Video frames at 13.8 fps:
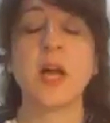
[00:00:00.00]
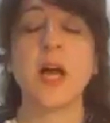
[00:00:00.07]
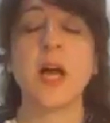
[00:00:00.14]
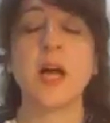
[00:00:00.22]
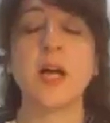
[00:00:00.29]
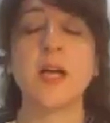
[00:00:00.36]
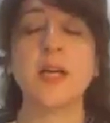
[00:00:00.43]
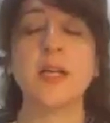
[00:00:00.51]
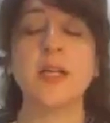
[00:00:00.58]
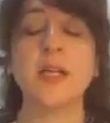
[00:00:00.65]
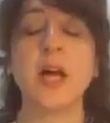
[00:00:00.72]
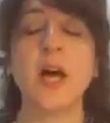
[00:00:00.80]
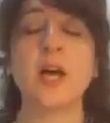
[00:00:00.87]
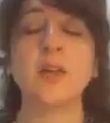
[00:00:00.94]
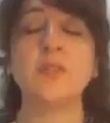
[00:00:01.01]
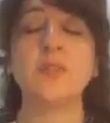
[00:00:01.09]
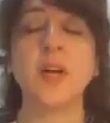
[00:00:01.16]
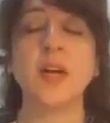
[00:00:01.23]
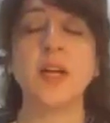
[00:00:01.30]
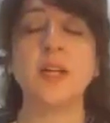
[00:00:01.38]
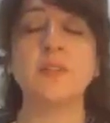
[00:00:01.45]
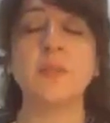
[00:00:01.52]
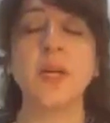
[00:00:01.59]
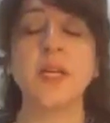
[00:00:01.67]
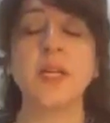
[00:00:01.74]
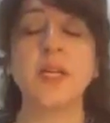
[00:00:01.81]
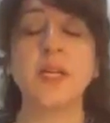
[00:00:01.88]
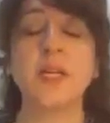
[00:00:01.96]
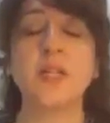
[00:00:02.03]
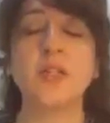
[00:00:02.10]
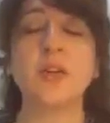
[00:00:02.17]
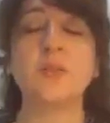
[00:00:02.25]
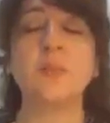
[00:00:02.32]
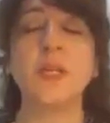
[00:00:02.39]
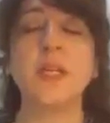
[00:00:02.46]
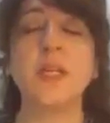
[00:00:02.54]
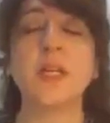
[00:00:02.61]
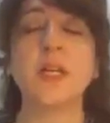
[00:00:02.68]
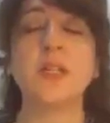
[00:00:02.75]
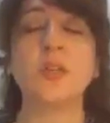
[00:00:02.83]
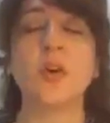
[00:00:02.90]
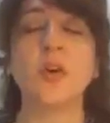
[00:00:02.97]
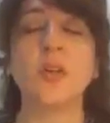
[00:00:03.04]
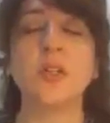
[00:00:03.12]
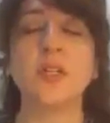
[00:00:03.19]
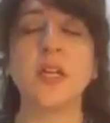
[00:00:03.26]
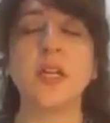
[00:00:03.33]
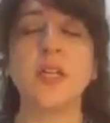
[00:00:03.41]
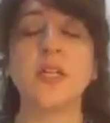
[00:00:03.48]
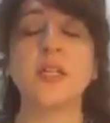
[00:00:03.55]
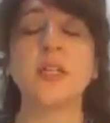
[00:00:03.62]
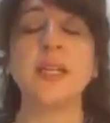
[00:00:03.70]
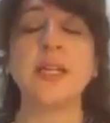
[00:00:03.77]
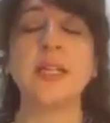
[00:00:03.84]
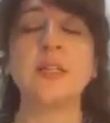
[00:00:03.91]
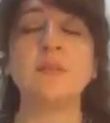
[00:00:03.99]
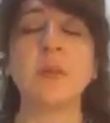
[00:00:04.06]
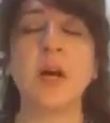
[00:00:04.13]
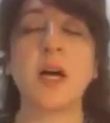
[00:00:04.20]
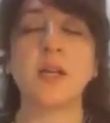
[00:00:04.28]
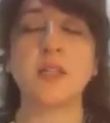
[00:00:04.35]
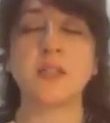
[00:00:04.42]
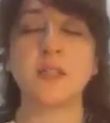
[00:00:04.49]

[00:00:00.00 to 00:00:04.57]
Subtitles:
I archive my guilt of being authoritarian in the past.